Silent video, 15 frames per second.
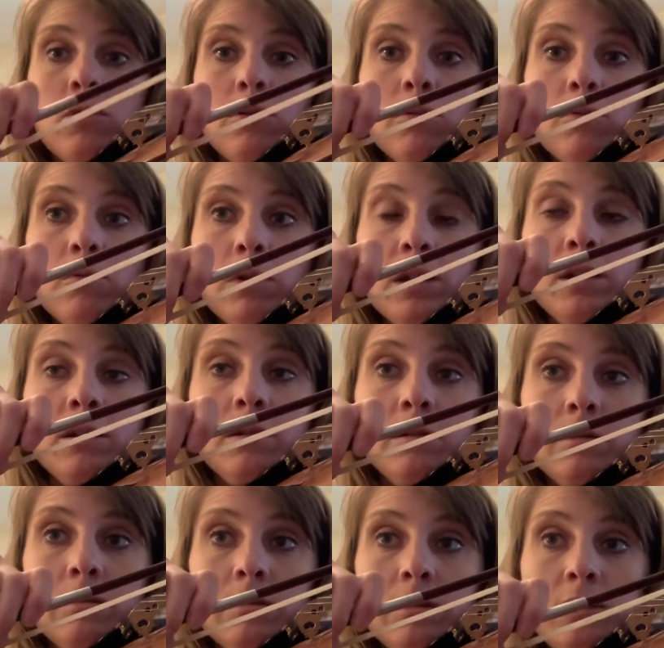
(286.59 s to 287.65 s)
1,
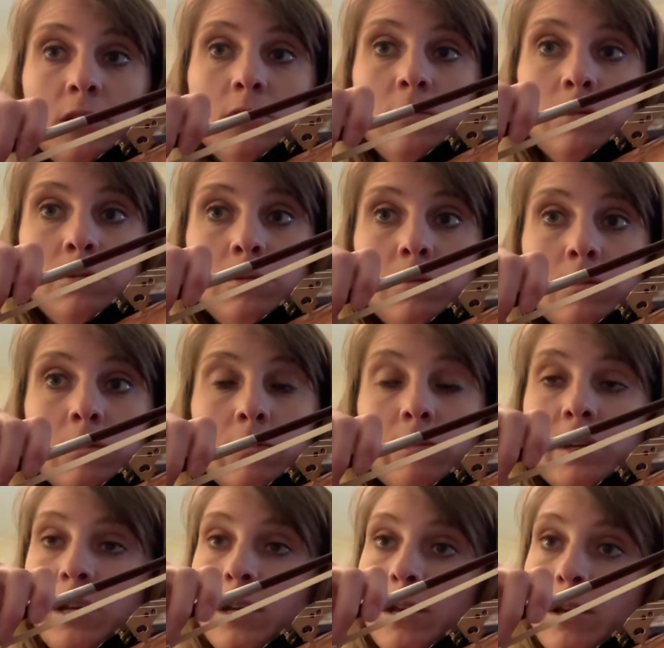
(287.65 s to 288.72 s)
2,
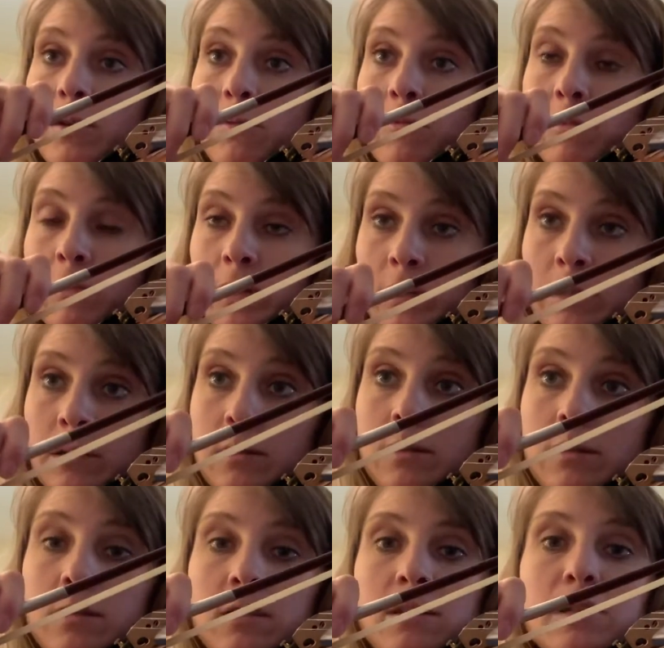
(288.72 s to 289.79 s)
3, 1,
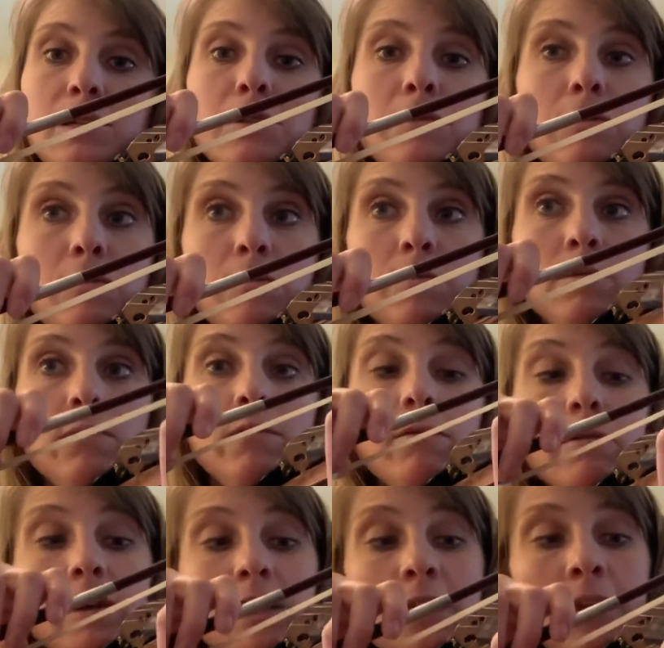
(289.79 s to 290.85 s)
2,
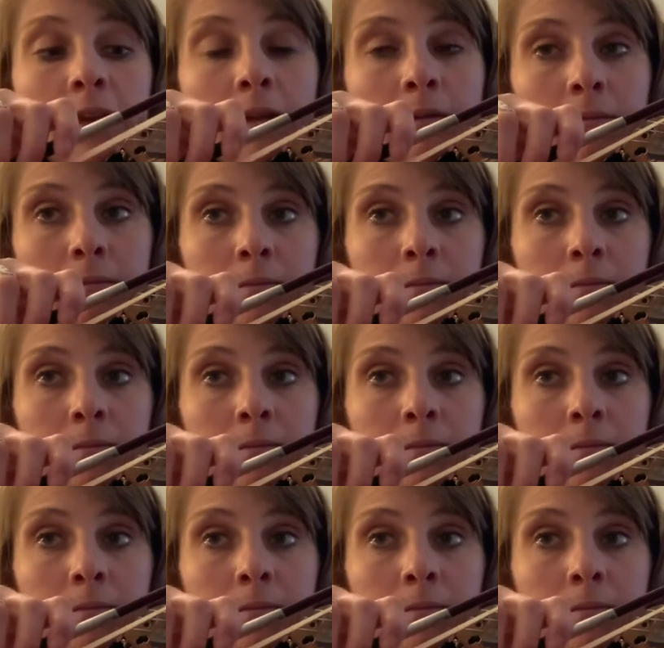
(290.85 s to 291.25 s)
3.